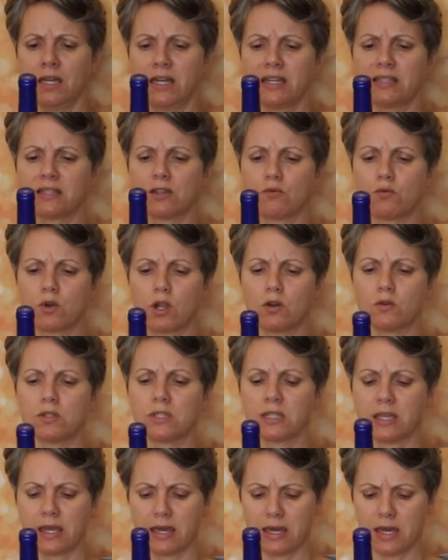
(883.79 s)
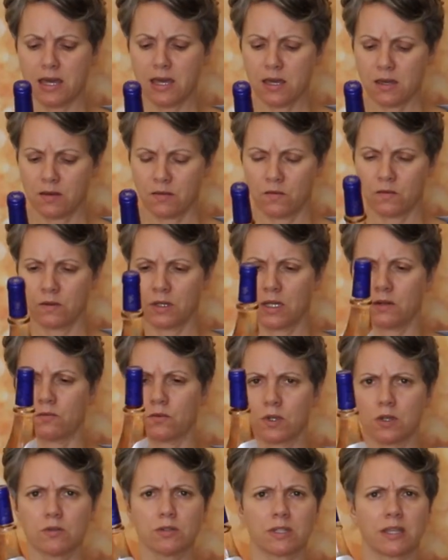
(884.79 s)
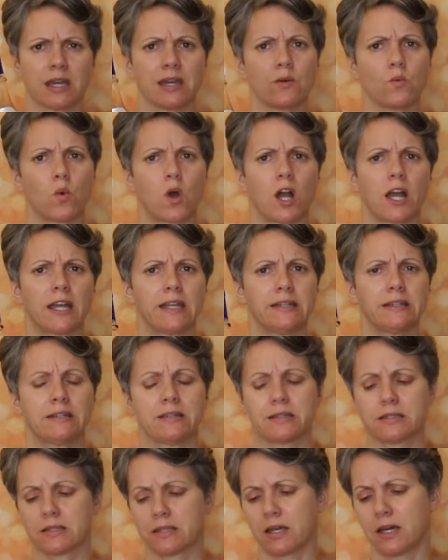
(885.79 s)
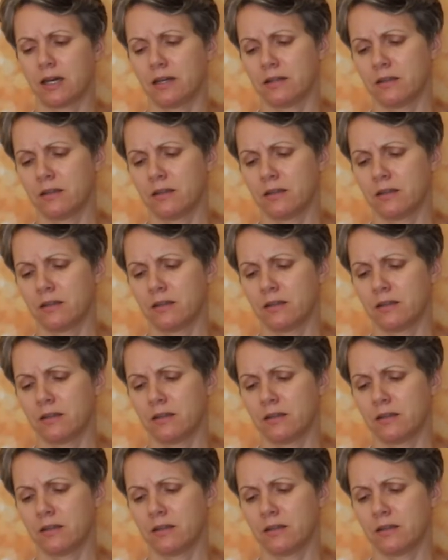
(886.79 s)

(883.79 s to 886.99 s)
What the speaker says: It's a rosé, and rosé wine is